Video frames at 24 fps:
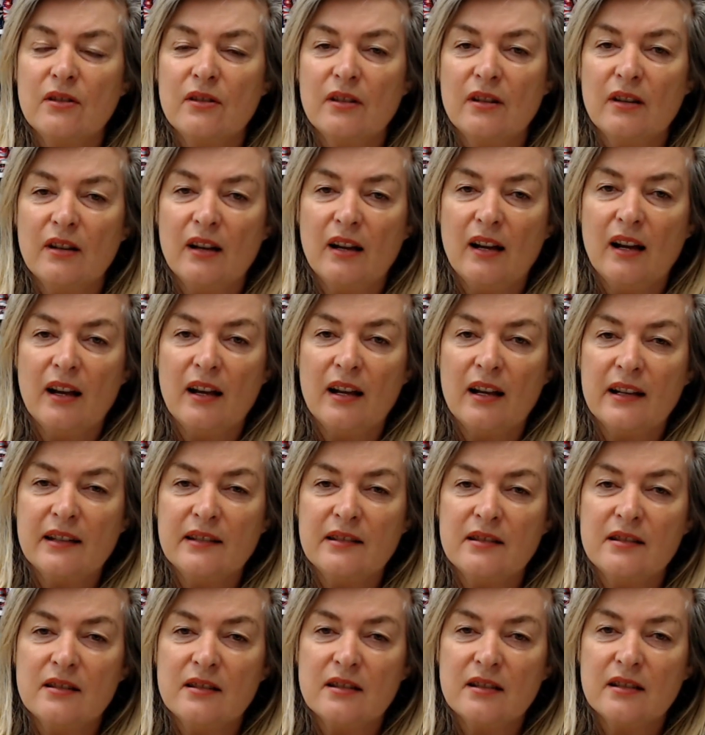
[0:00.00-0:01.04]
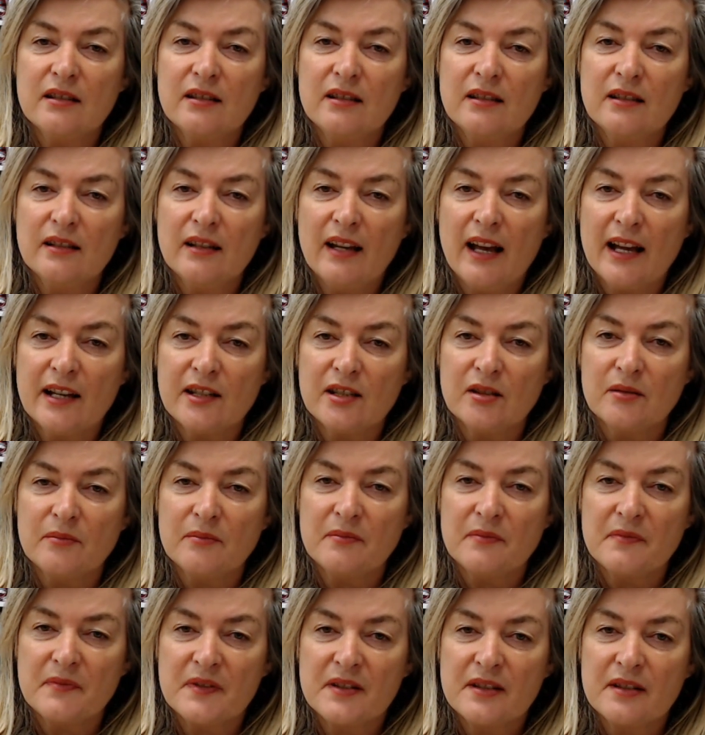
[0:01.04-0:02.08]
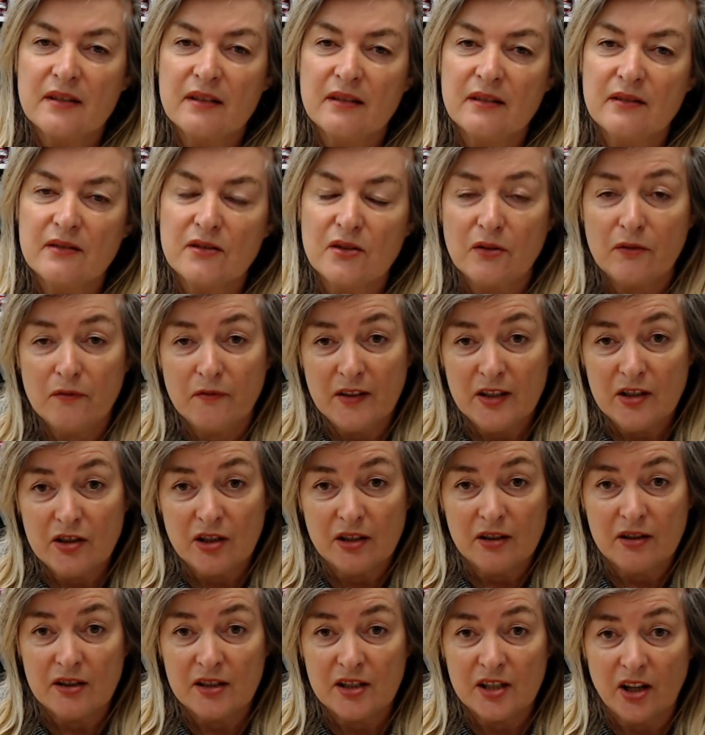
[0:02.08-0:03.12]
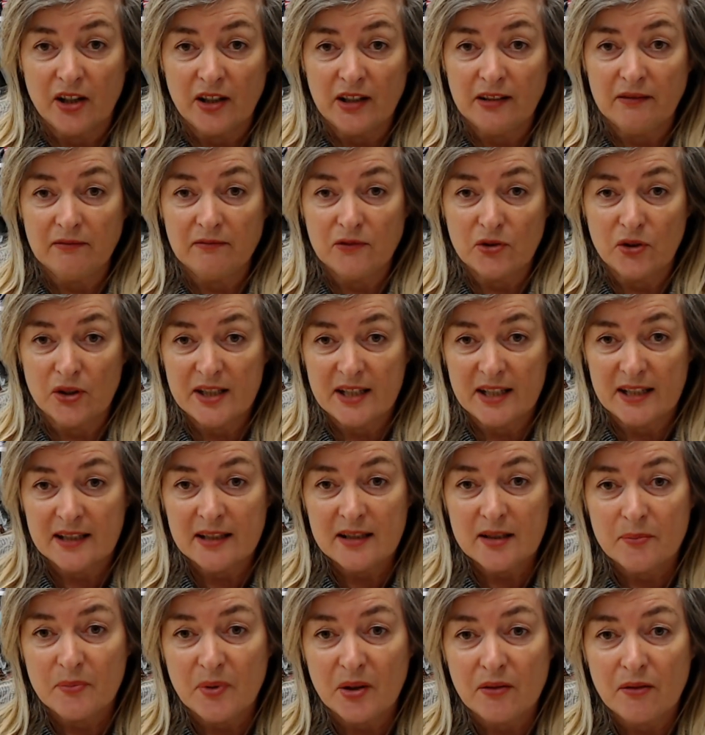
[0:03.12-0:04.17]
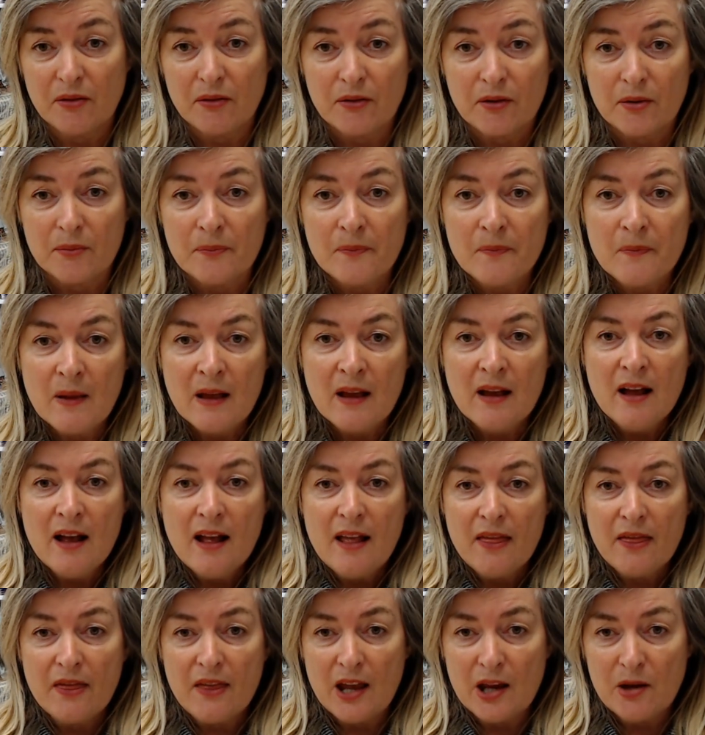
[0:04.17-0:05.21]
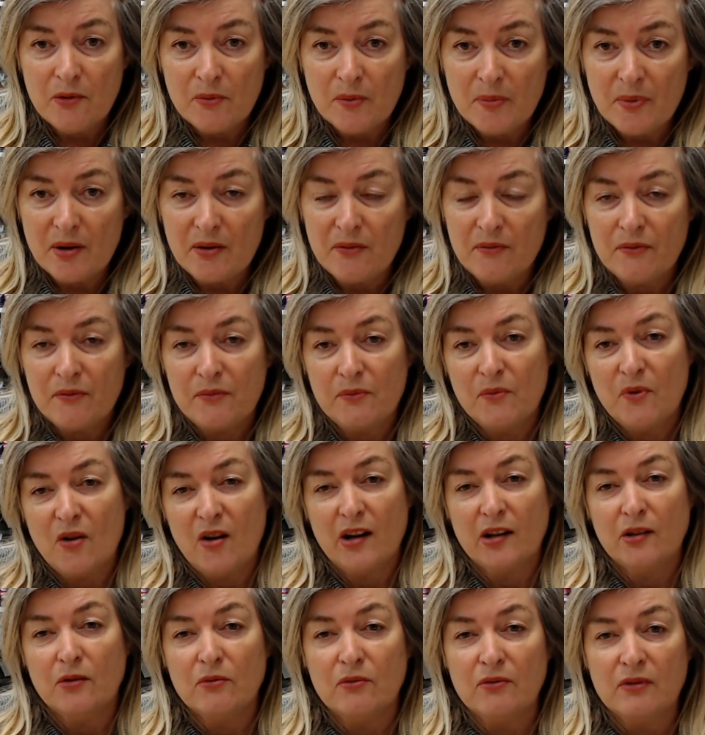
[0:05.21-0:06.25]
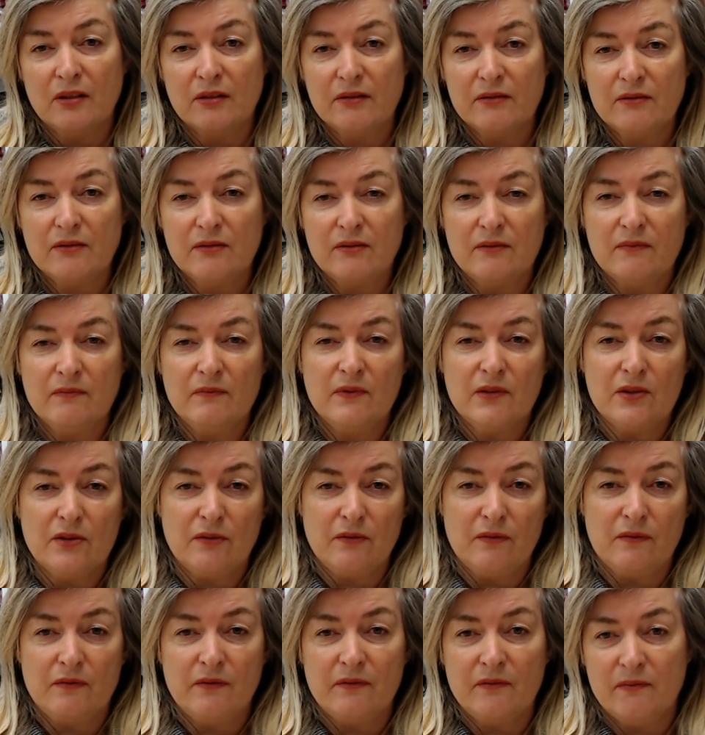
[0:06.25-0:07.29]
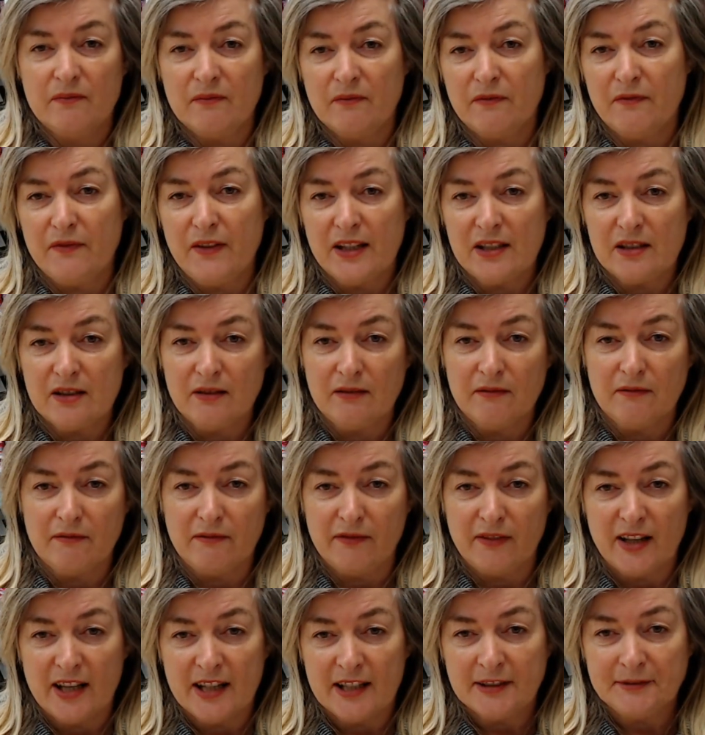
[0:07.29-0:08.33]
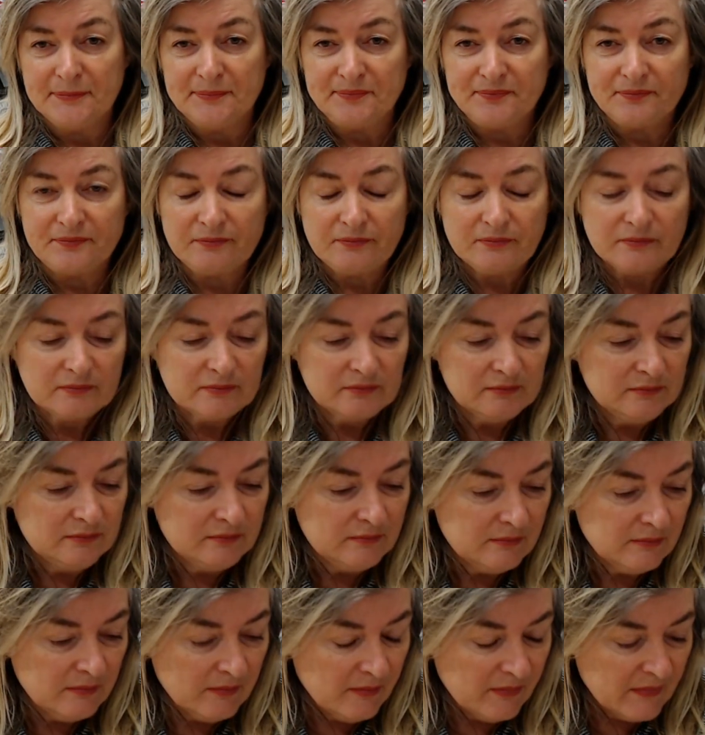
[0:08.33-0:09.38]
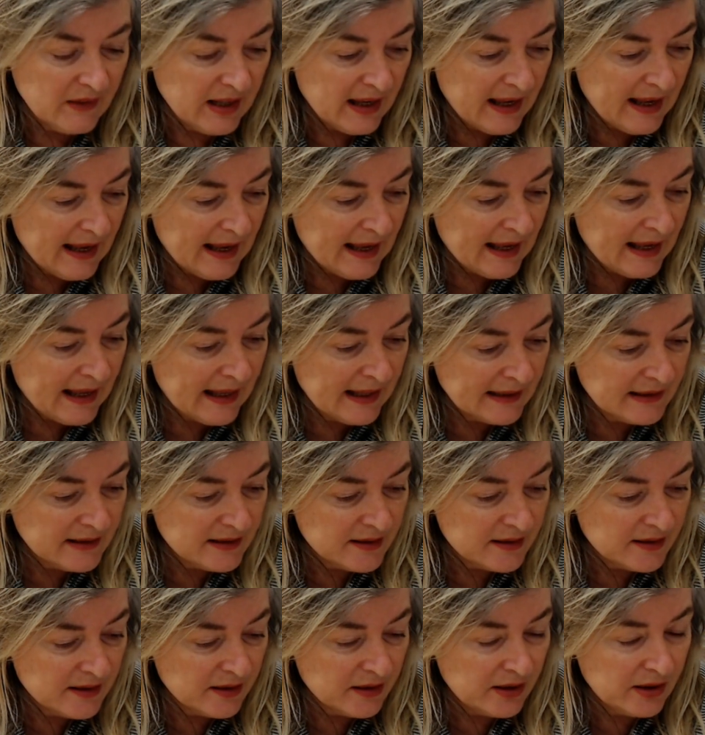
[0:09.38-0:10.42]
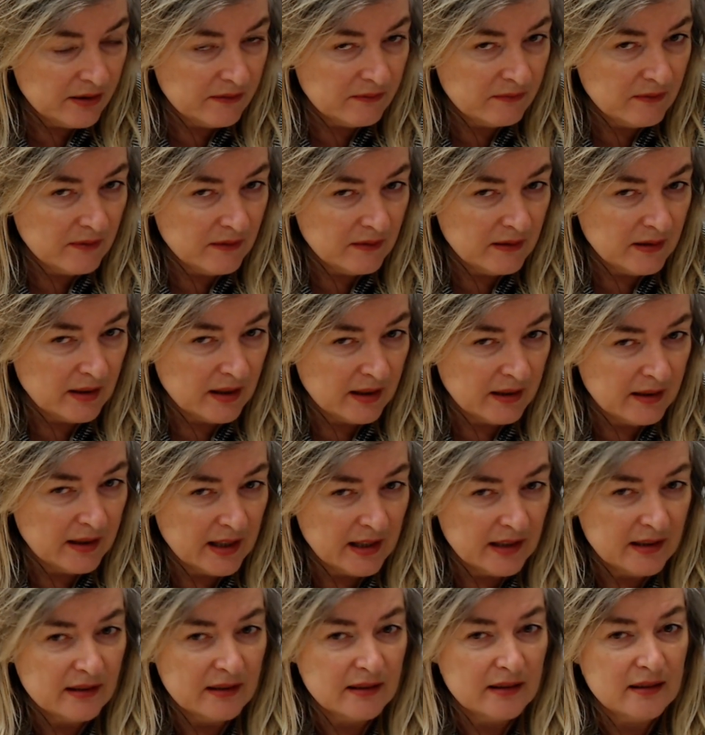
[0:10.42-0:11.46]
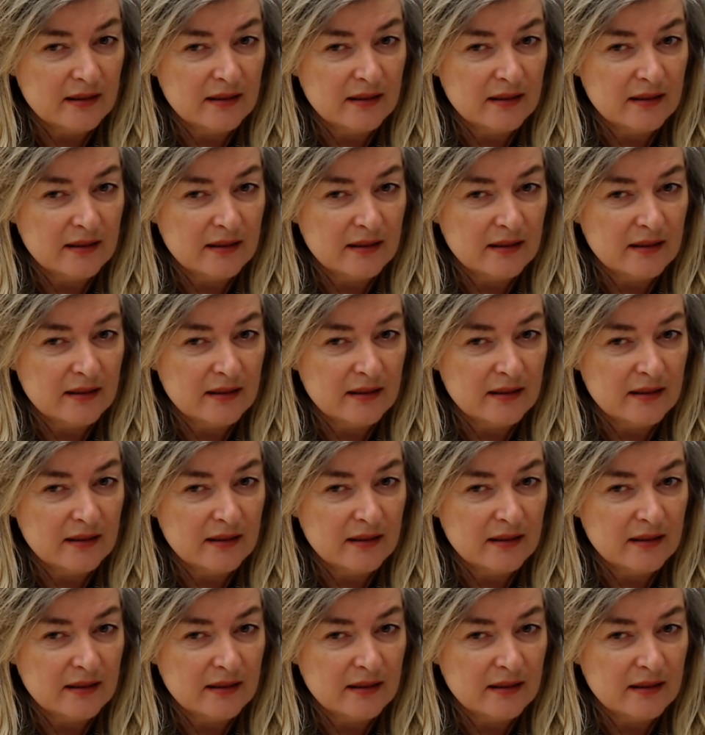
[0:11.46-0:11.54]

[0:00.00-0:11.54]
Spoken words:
and Adams sort of vintage style dresses, both of them. They were both what I call a sort of fit and flare. And then